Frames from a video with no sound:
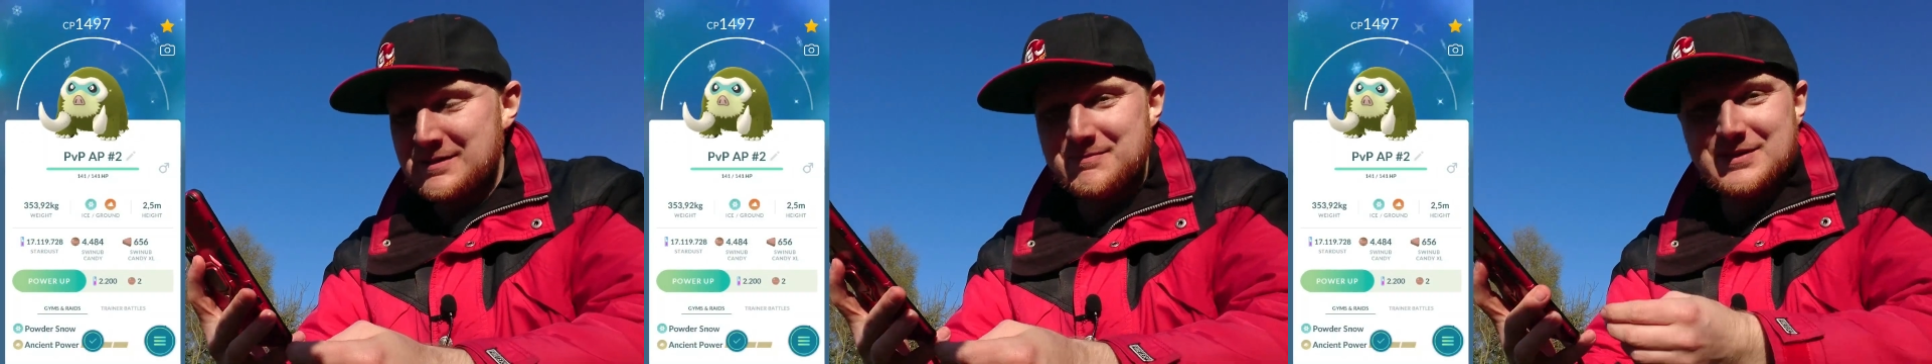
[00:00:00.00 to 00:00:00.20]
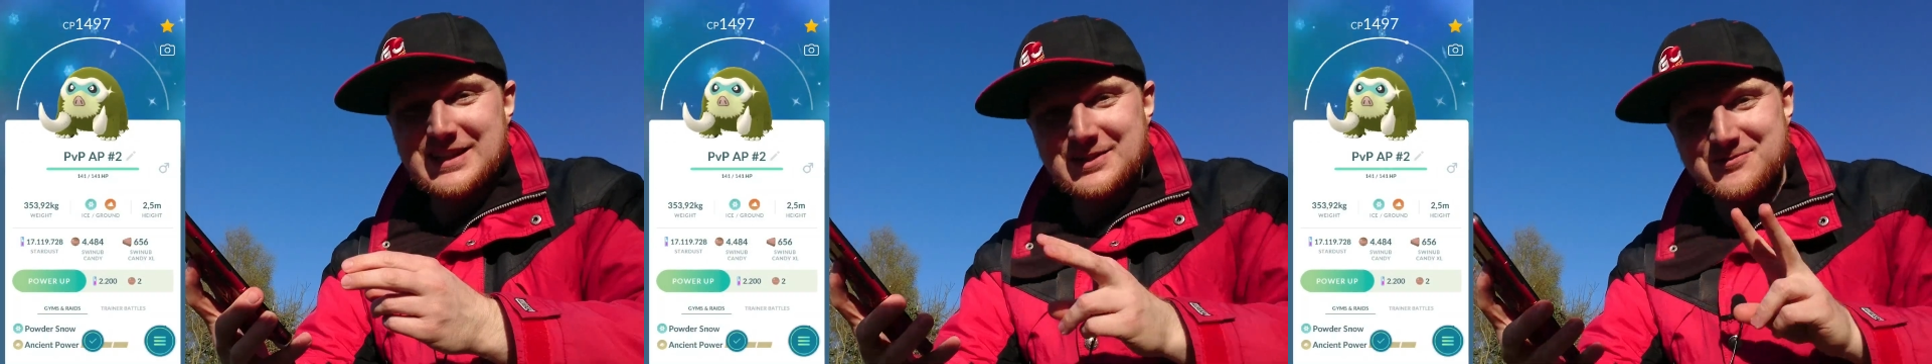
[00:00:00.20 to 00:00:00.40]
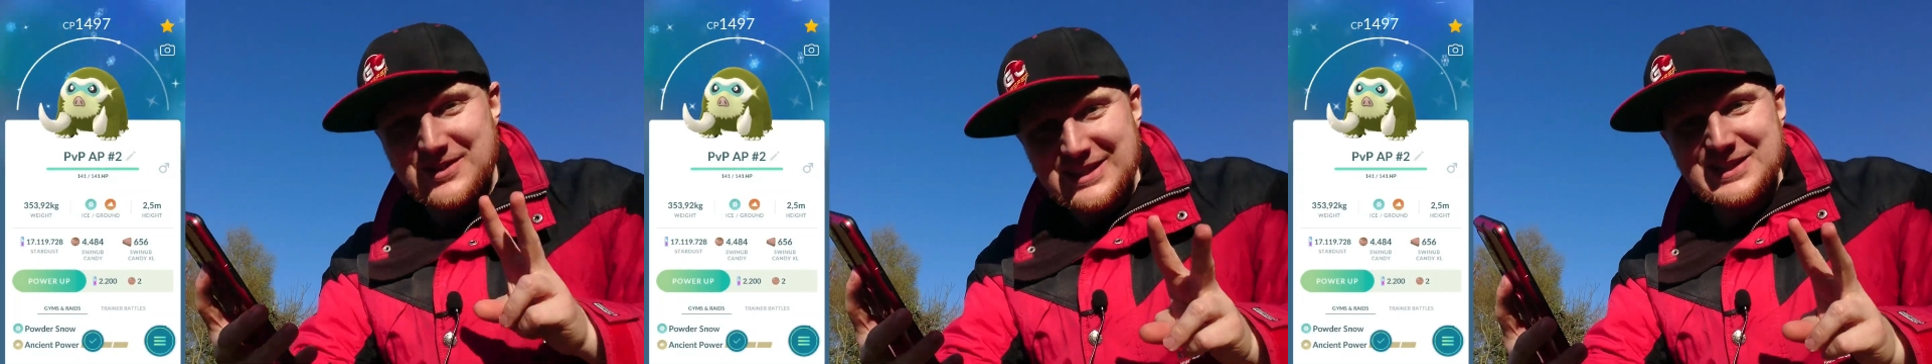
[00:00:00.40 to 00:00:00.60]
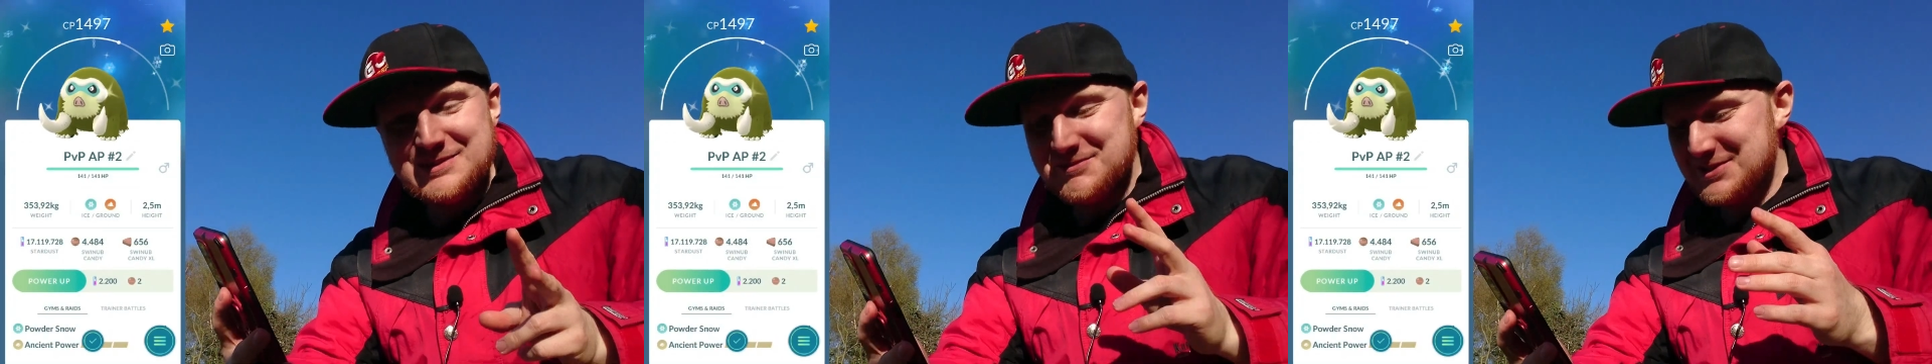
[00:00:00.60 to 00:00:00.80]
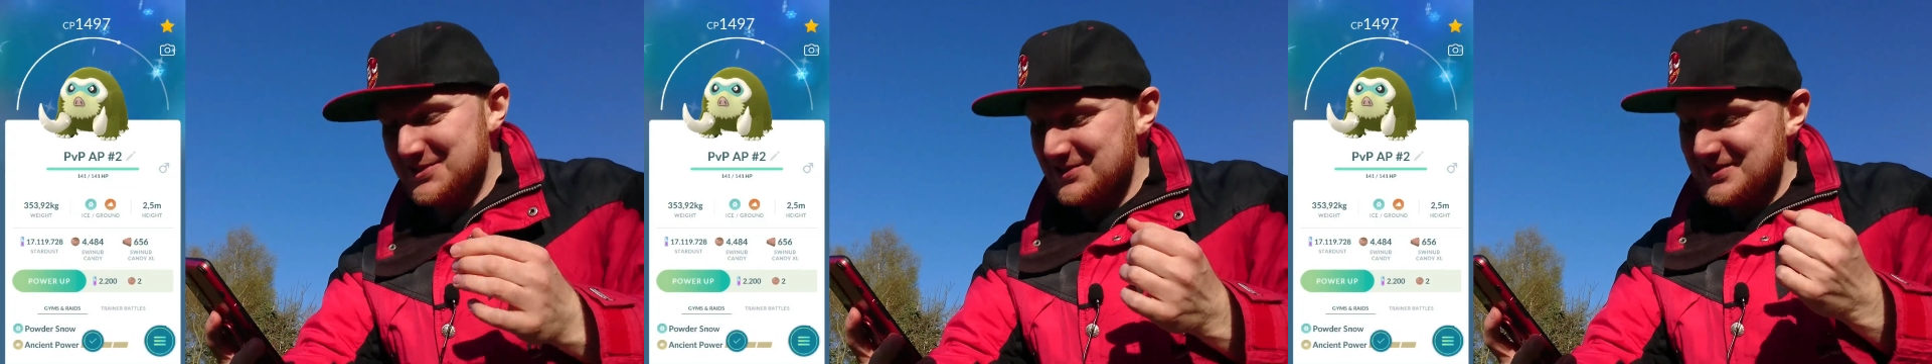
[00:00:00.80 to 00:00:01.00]
But like rank
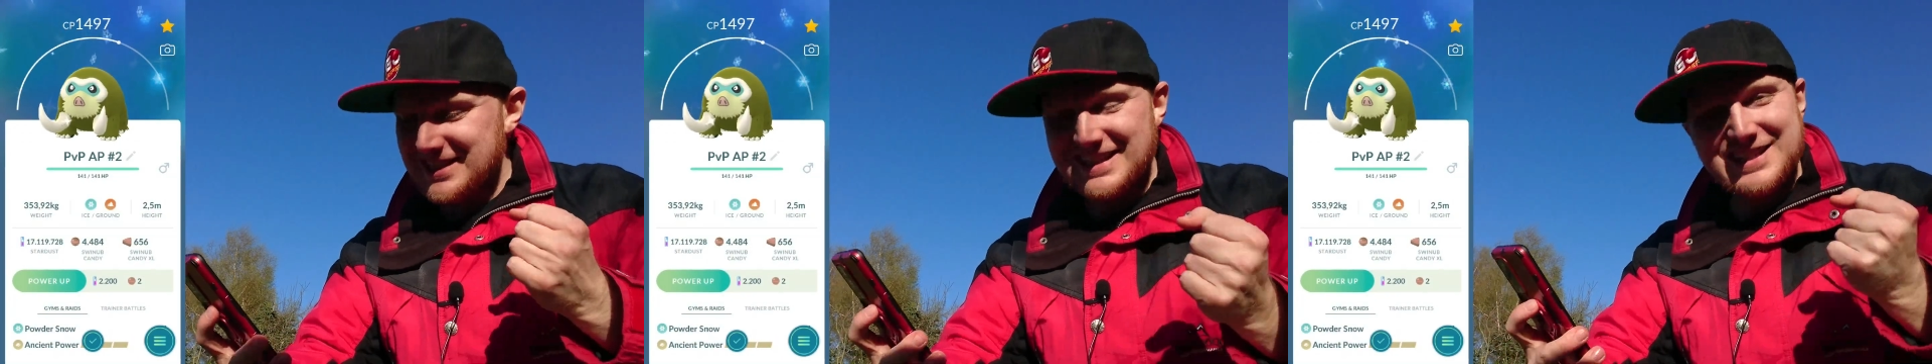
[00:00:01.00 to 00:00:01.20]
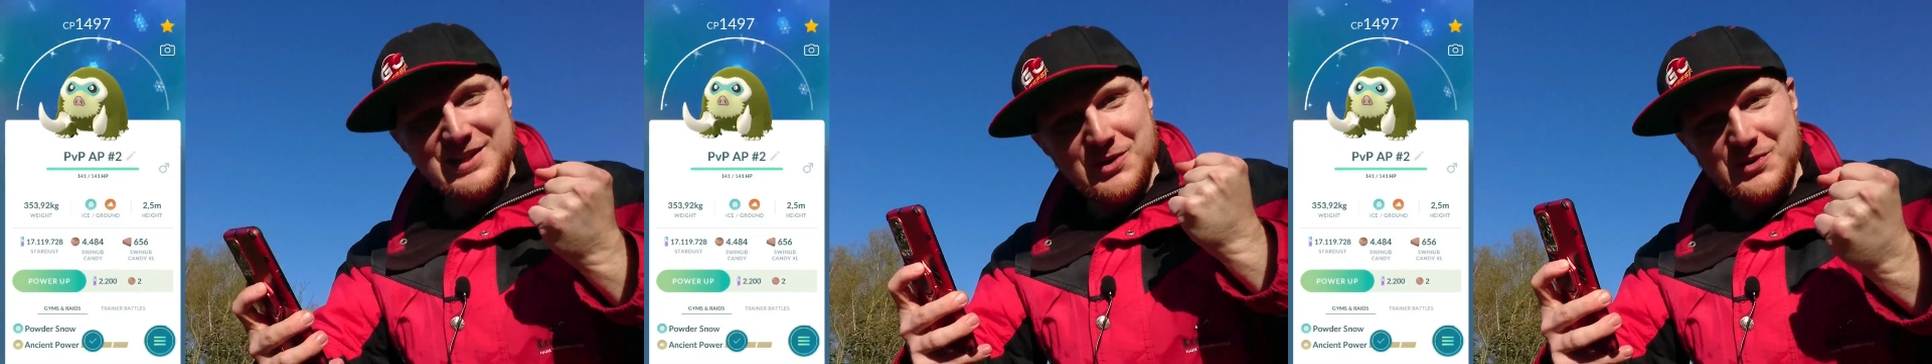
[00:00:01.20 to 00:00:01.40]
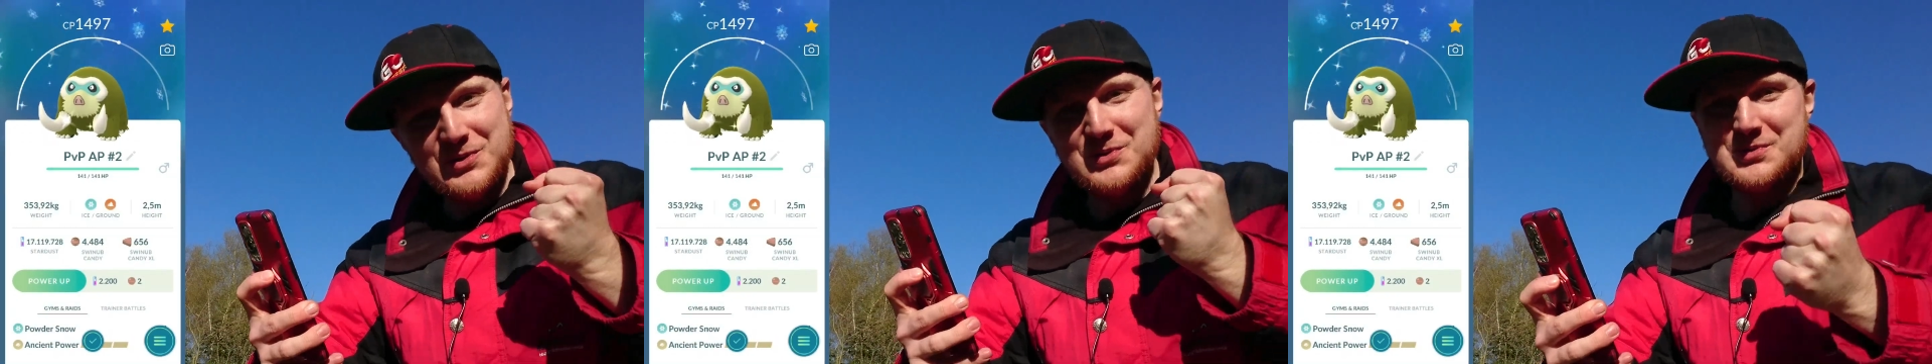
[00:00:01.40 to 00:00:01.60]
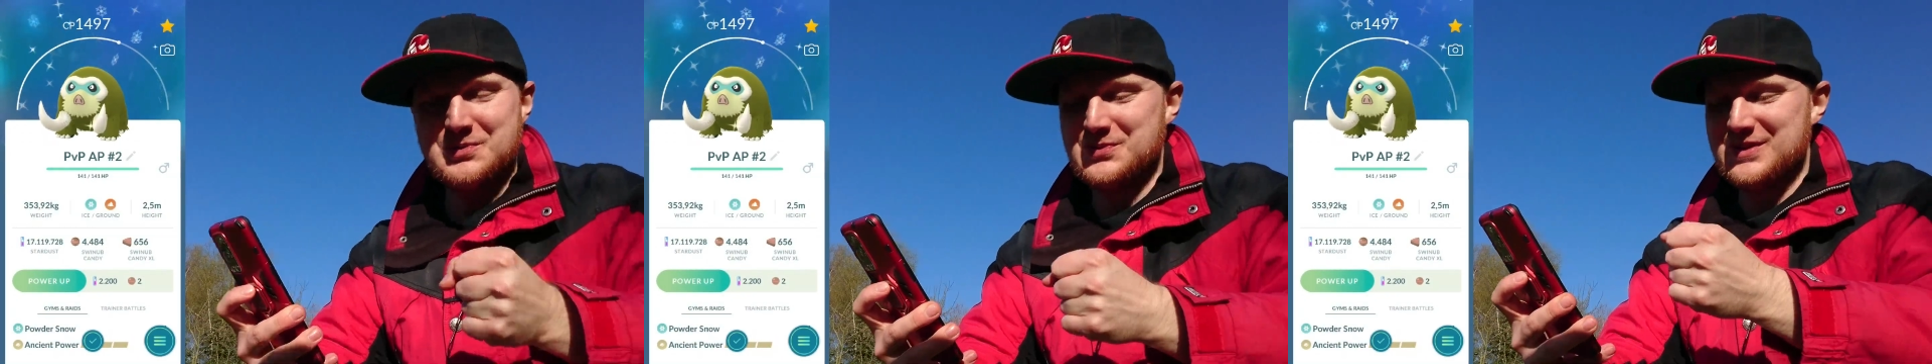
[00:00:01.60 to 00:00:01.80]
number 2 shiny, whew,